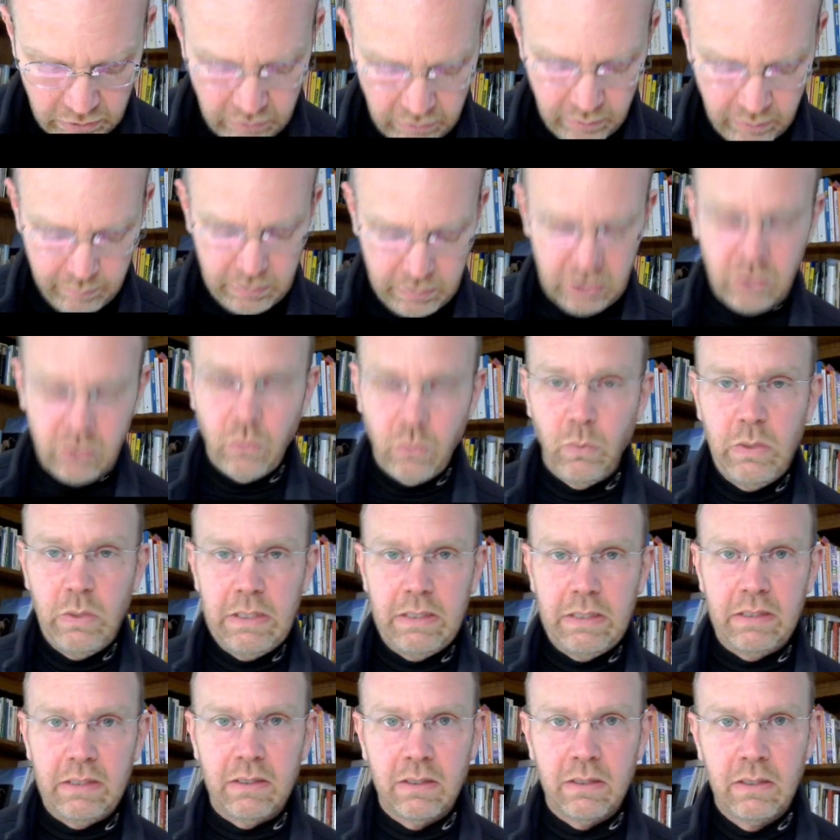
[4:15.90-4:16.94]

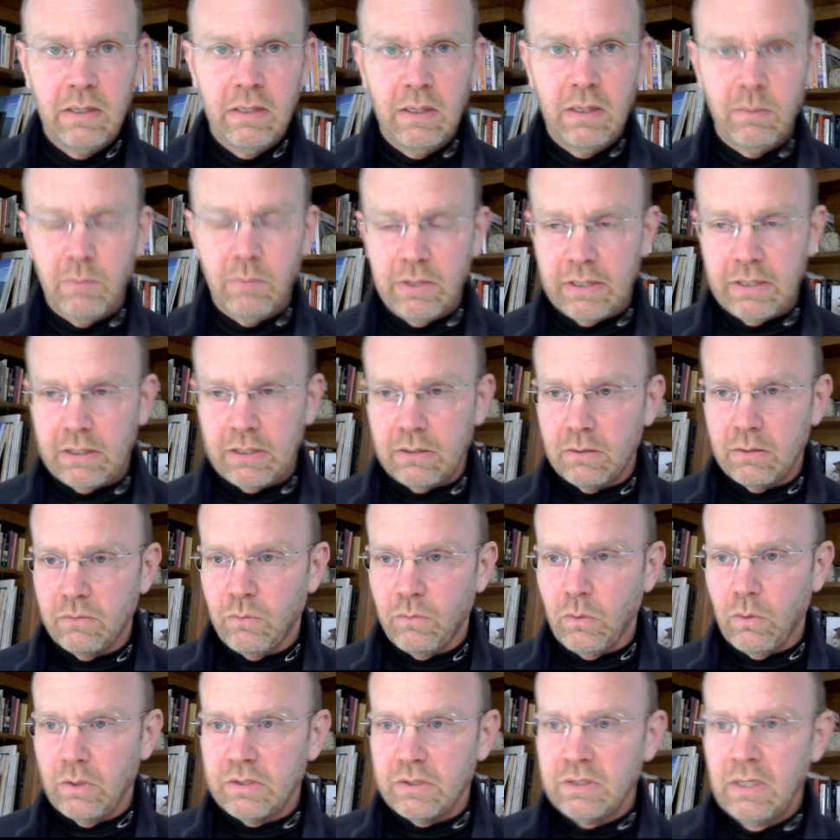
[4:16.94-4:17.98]
between molecular
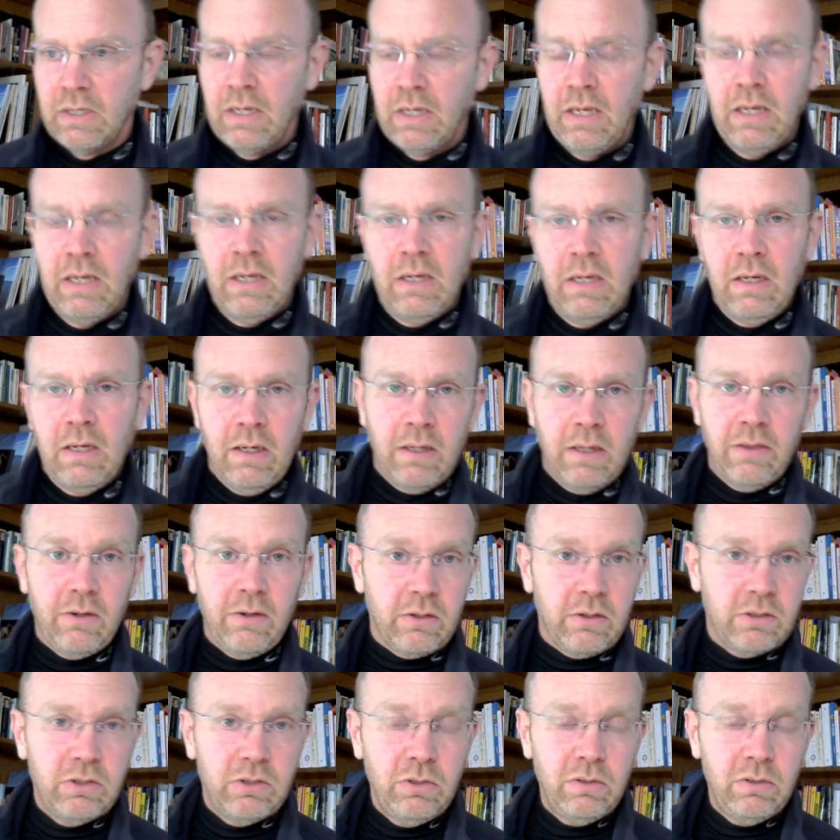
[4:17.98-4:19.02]
force. There
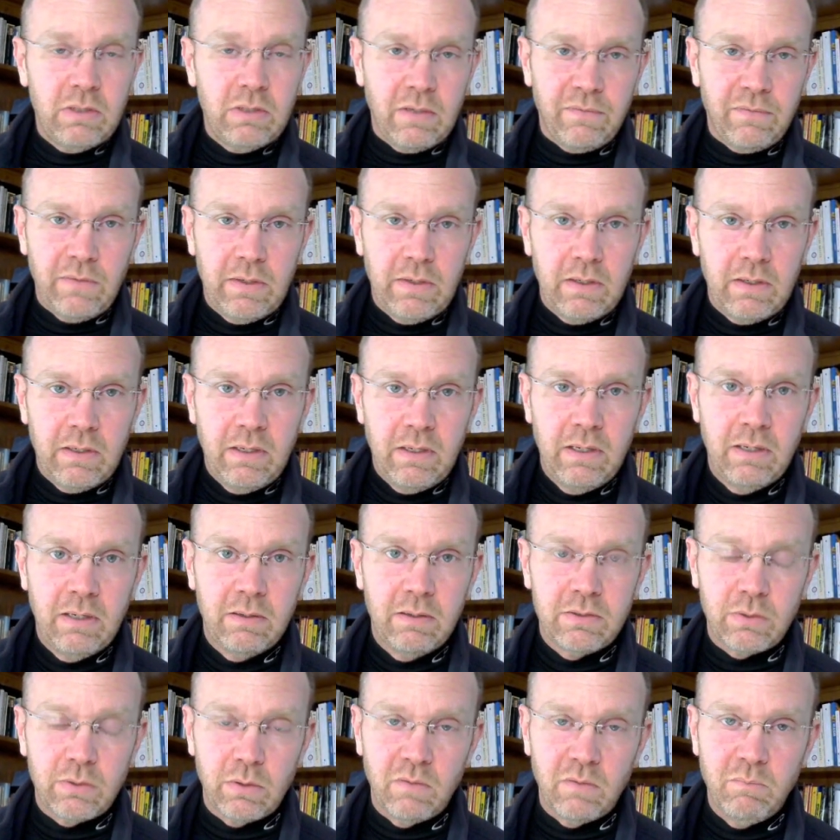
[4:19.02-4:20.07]
are two different
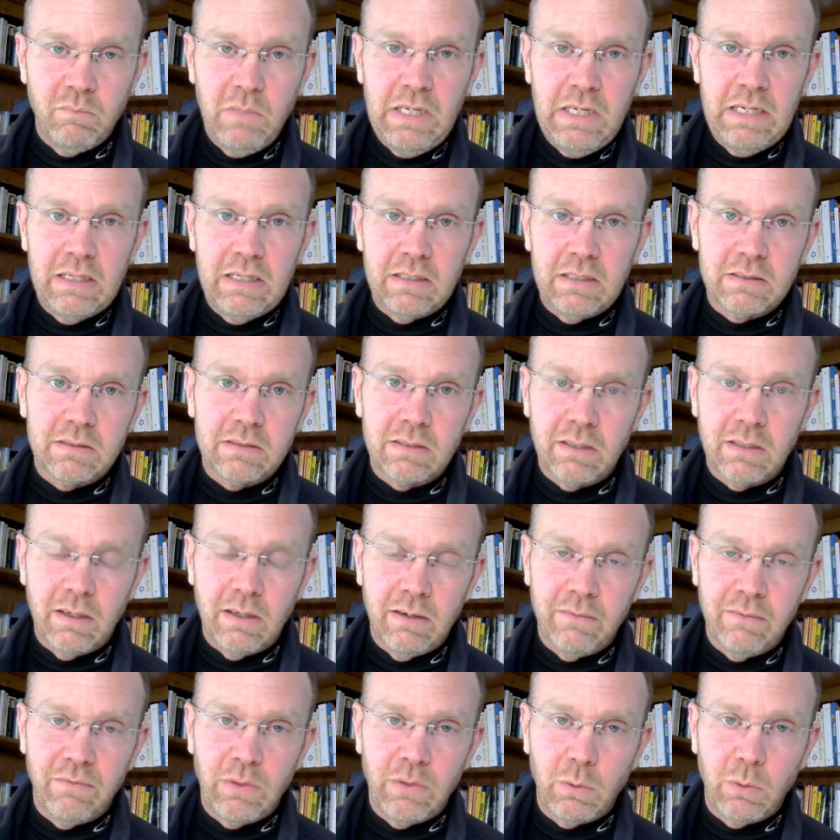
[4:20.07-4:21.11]
sort of meanings
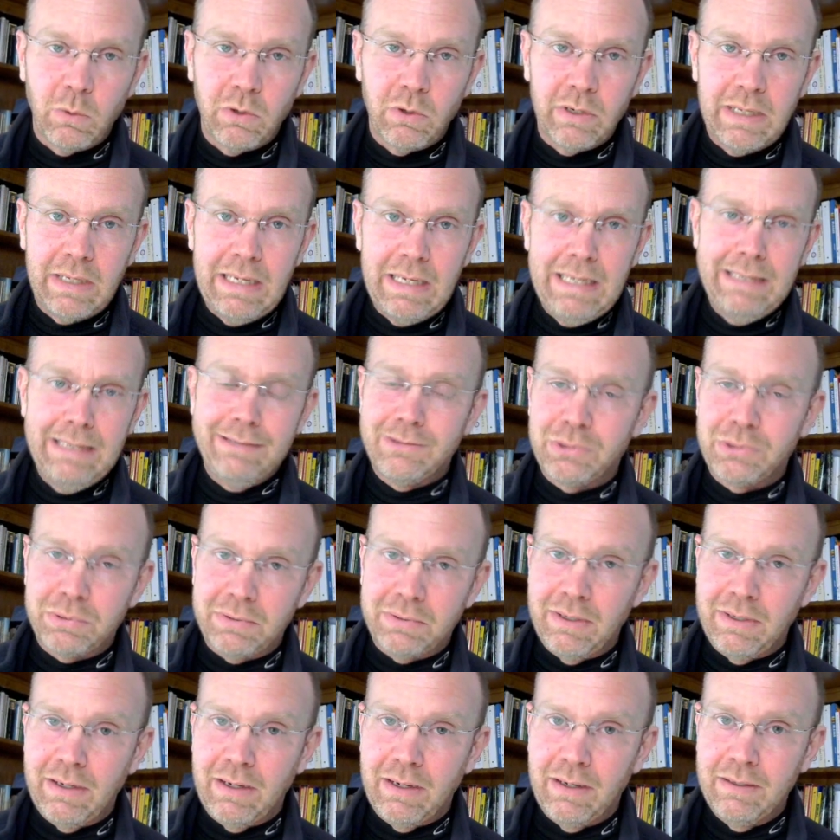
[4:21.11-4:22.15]
of the word
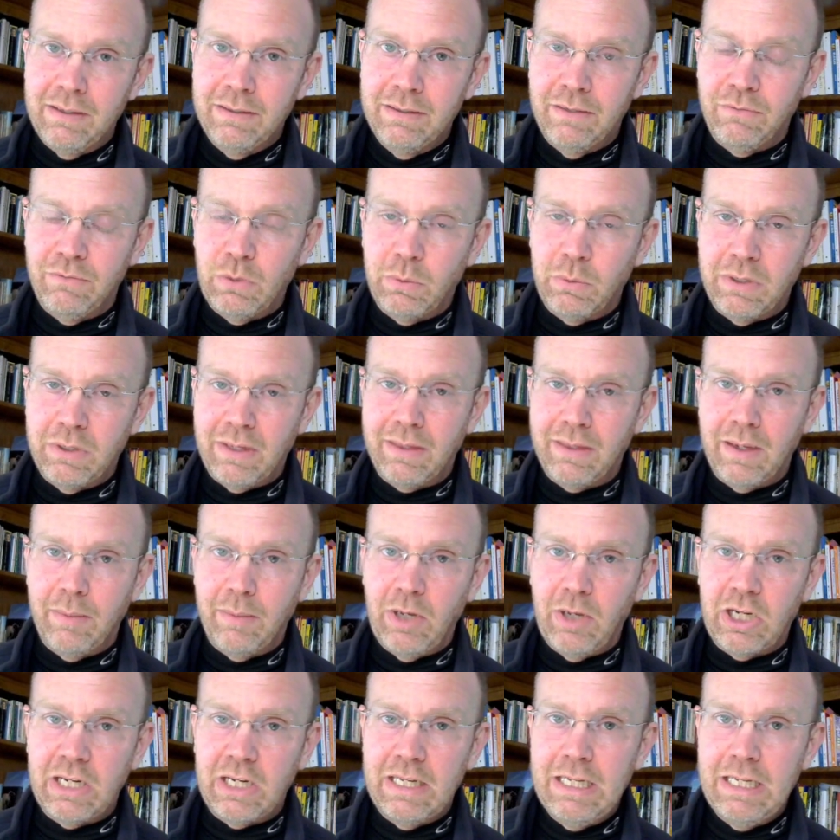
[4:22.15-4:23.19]
intra. If you want to think
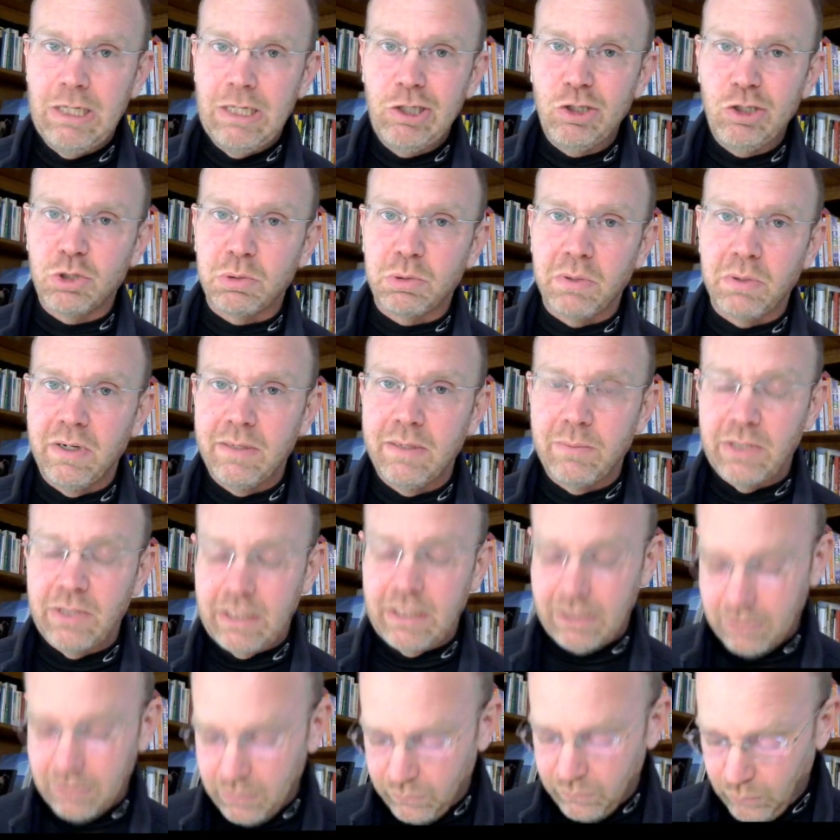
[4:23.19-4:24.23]
about an
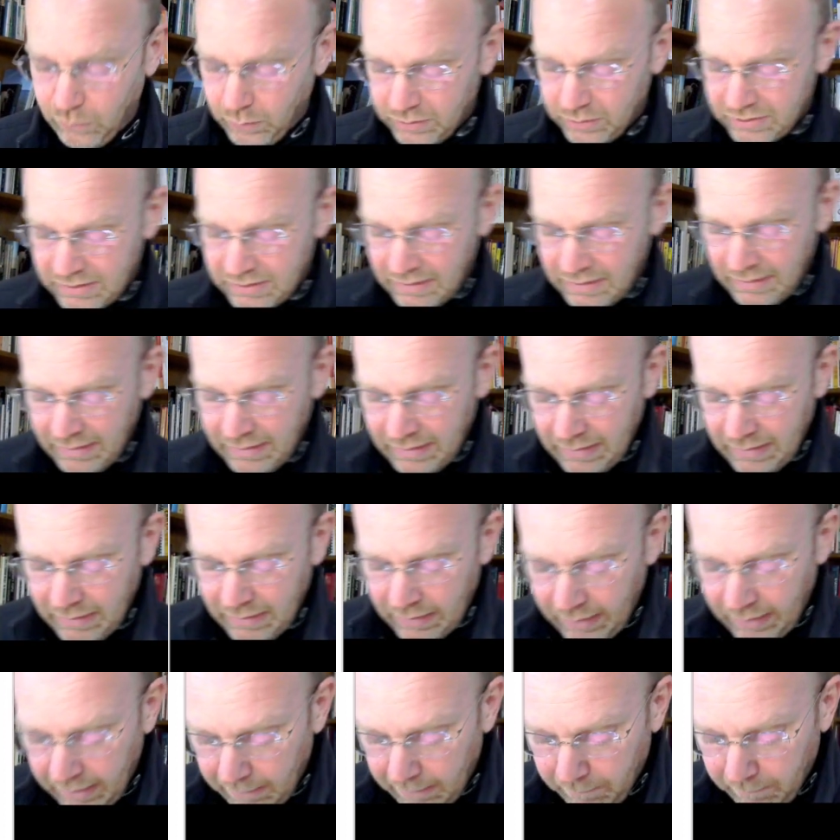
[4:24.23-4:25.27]
intramolecular force,
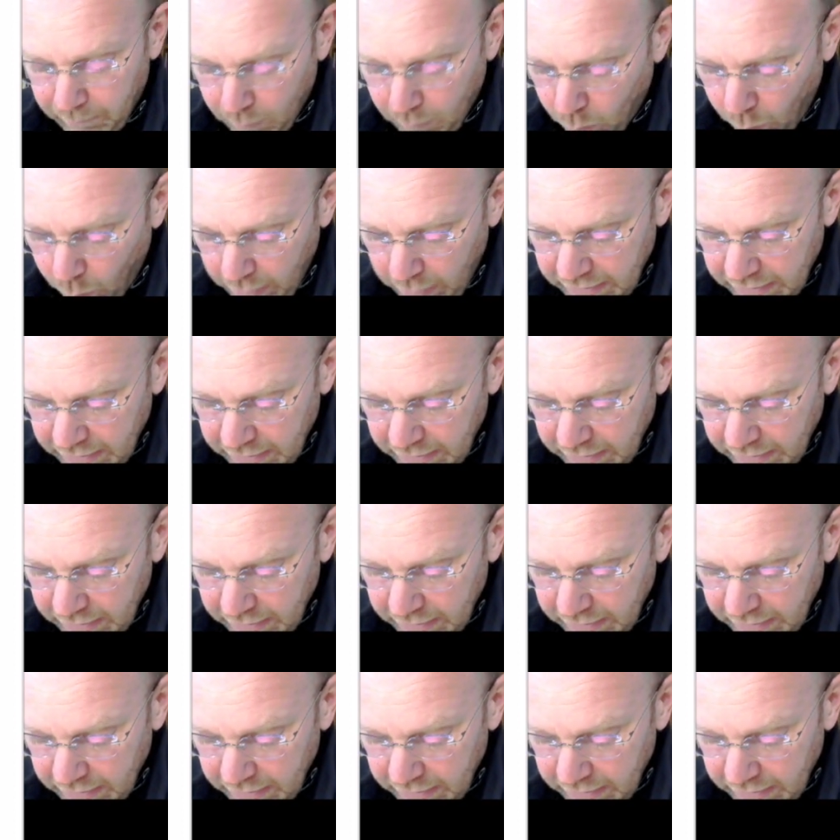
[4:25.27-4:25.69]
one